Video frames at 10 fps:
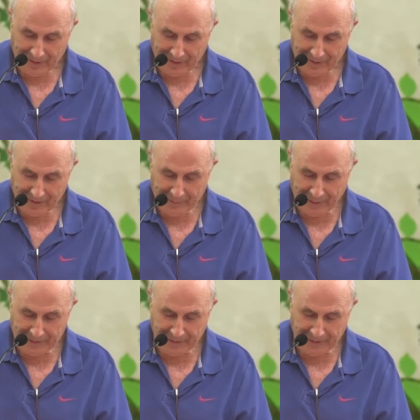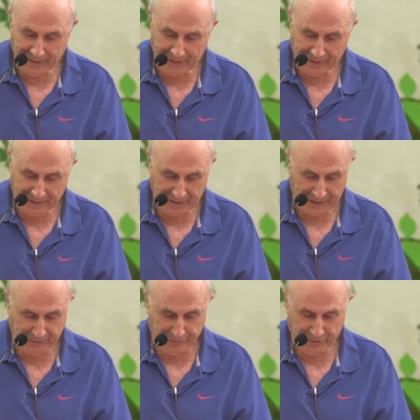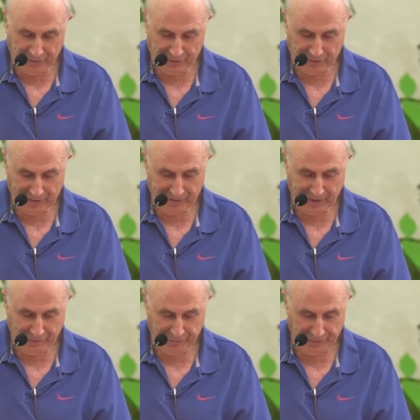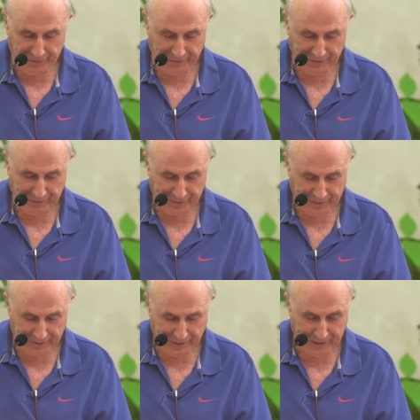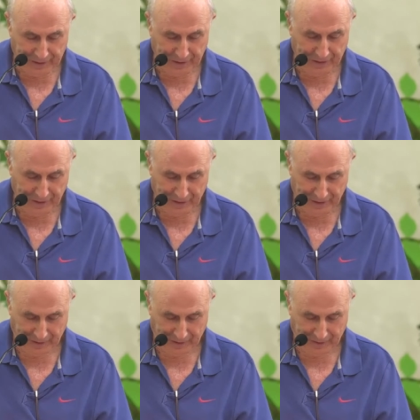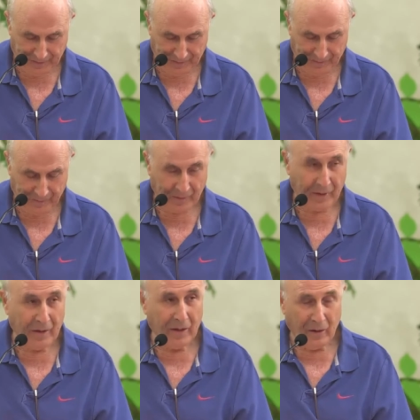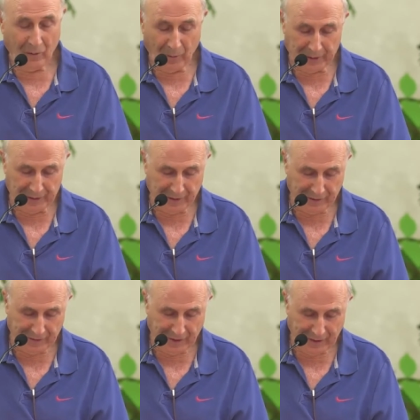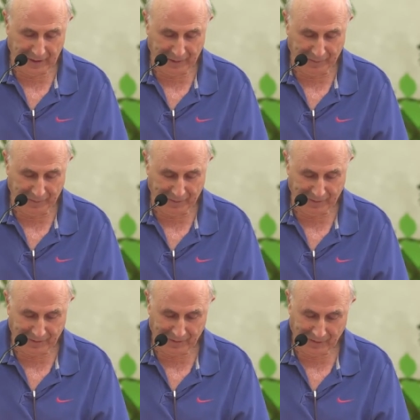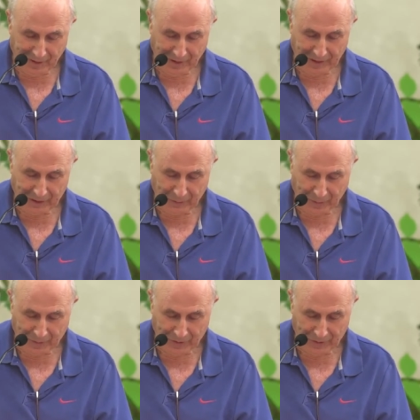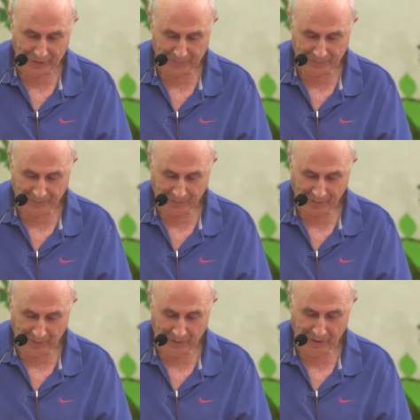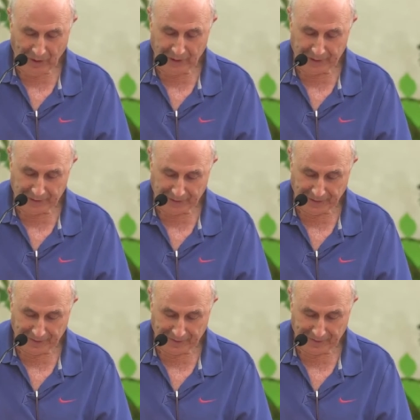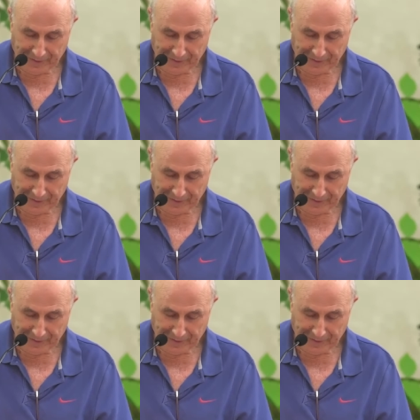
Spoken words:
The body uncared for suffers eternally, whether the limbs are at war or are at rest.